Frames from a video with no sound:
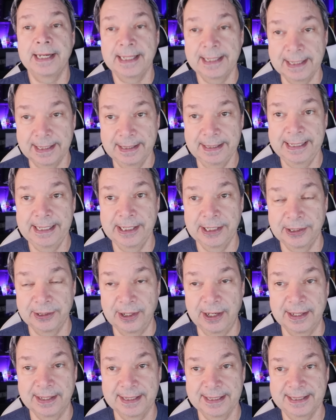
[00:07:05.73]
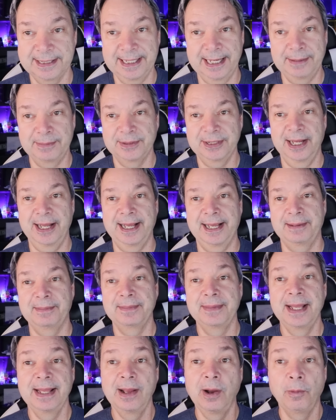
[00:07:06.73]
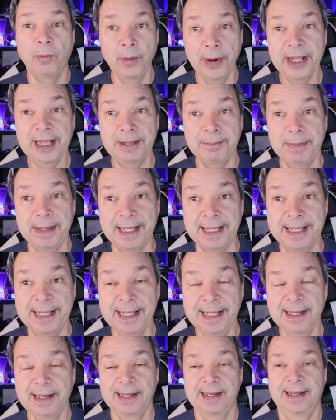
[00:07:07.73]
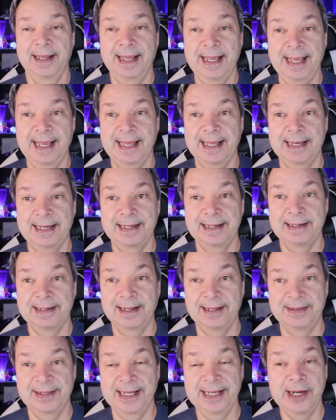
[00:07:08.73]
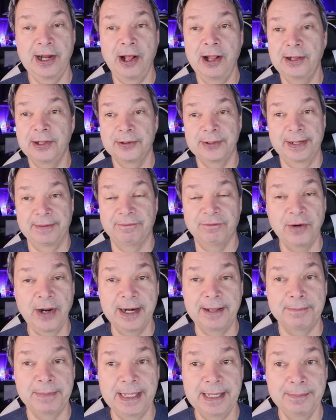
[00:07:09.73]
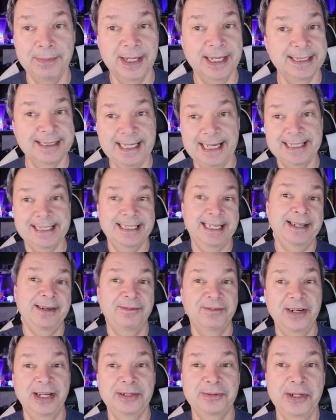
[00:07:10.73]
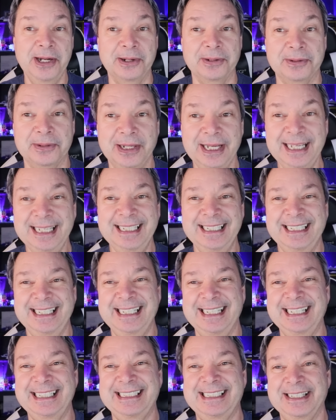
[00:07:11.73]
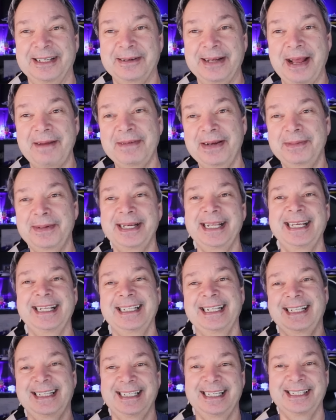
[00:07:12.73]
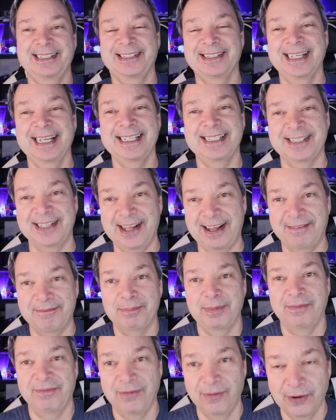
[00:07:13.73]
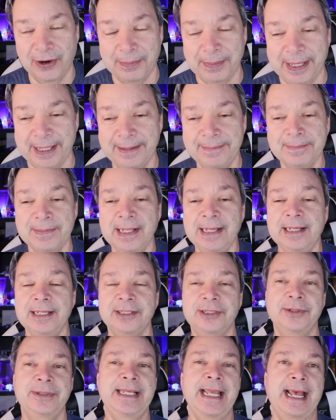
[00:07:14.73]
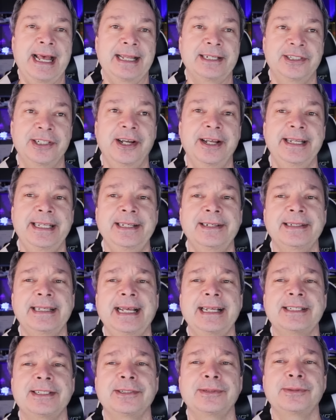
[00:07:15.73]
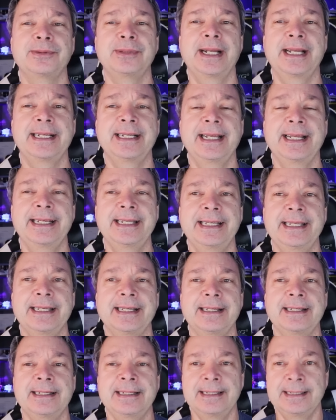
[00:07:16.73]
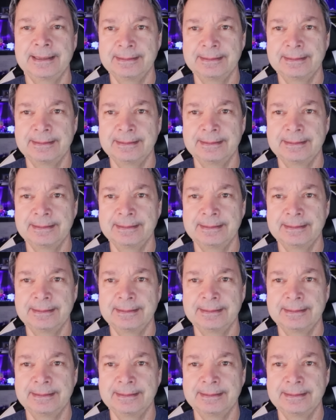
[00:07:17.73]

out of the theater all at the same time with me, and they all are in front of me because I sit in the front row. So everybody in the theater gets off before me. So yeah, John Heald has the right idea.